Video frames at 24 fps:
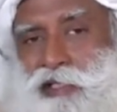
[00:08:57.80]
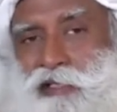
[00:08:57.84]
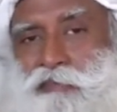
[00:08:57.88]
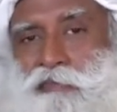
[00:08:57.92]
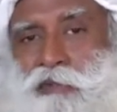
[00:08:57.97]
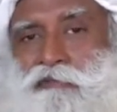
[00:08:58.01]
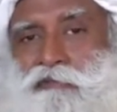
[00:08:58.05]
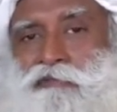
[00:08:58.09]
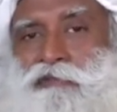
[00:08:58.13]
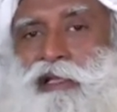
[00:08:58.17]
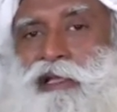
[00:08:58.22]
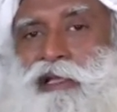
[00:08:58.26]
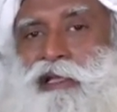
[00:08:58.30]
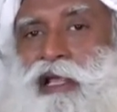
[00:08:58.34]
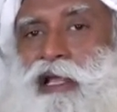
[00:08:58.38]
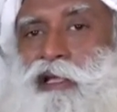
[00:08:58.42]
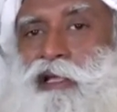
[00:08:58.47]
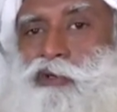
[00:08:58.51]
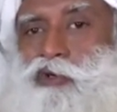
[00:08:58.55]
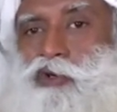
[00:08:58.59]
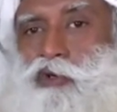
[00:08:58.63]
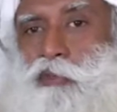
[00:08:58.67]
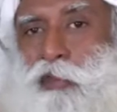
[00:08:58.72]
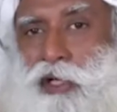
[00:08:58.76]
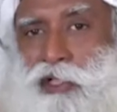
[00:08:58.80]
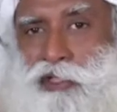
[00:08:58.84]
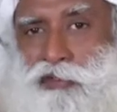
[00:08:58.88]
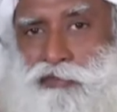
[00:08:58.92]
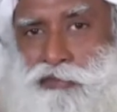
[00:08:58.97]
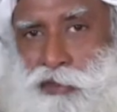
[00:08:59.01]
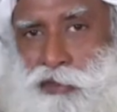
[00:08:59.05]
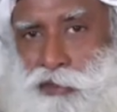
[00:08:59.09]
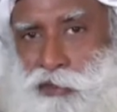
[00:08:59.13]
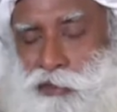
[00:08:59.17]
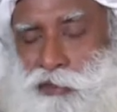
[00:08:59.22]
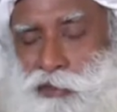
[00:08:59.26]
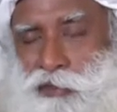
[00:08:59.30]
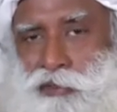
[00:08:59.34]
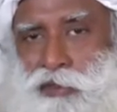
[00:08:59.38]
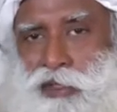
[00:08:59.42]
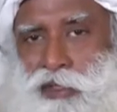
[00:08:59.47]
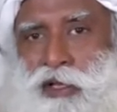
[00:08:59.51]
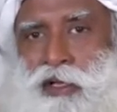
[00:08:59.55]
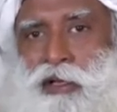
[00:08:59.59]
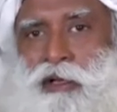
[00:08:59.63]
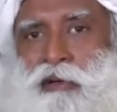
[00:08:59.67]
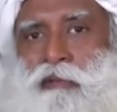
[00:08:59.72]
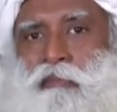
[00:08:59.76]
it may feel like too much for you,
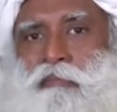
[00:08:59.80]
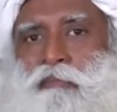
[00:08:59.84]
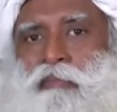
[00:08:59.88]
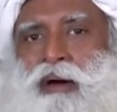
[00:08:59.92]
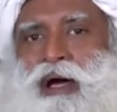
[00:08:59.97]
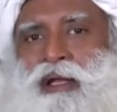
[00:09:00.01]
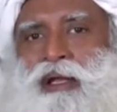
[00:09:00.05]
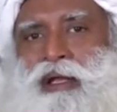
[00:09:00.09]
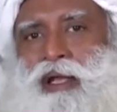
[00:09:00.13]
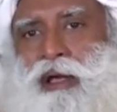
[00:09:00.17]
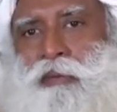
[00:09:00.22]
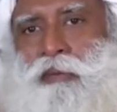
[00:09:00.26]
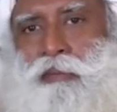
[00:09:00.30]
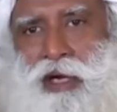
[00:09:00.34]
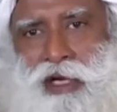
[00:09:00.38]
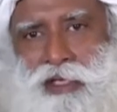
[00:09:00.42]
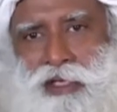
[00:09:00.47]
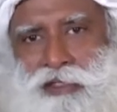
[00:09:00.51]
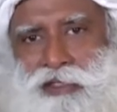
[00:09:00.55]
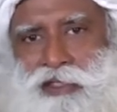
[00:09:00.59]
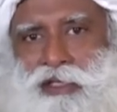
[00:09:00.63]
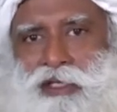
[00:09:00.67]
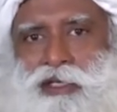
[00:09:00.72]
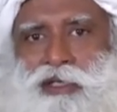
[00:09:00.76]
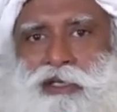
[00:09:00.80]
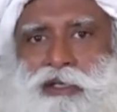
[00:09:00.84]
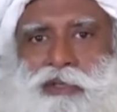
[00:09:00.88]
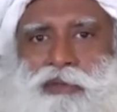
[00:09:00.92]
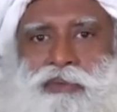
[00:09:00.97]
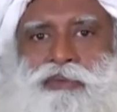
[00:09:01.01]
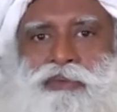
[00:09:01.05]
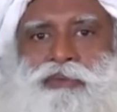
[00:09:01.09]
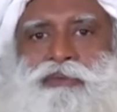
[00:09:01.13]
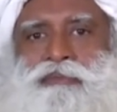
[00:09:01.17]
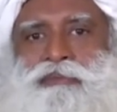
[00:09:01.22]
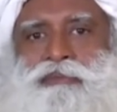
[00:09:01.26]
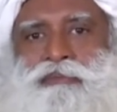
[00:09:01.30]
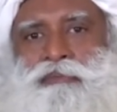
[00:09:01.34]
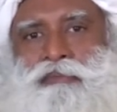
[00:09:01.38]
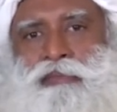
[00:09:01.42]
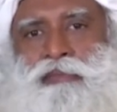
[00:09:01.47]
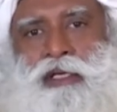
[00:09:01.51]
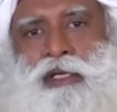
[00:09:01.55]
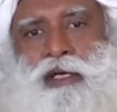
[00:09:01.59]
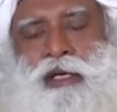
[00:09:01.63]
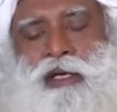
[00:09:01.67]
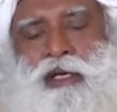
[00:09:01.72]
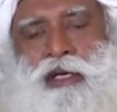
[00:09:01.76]
but I'm asking you,
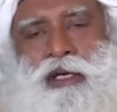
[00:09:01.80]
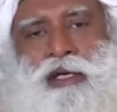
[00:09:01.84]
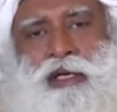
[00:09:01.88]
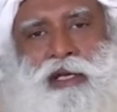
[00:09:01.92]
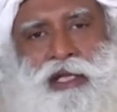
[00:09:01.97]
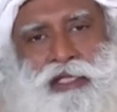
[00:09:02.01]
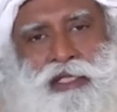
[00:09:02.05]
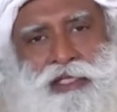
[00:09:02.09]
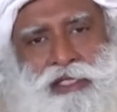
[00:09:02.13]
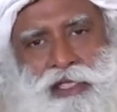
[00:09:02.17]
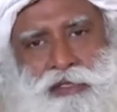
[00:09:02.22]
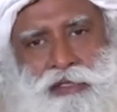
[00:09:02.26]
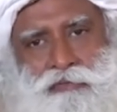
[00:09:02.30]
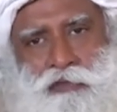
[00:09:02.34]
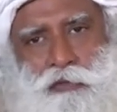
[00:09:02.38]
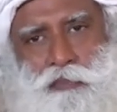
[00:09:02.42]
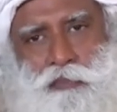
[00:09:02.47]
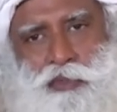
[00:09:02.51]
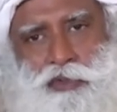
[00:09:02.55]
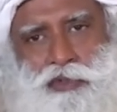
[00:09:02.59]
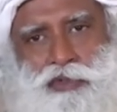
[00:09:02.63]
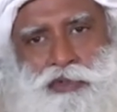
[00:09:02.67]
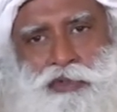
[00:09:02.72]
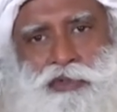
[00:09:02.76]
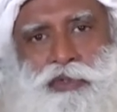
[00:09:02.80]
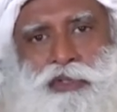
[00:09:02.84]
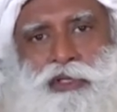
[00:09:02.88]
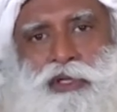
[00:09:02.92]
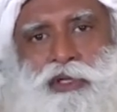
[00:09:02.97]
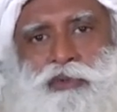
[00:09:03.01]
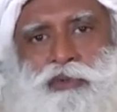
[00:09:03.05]
let's say we put you in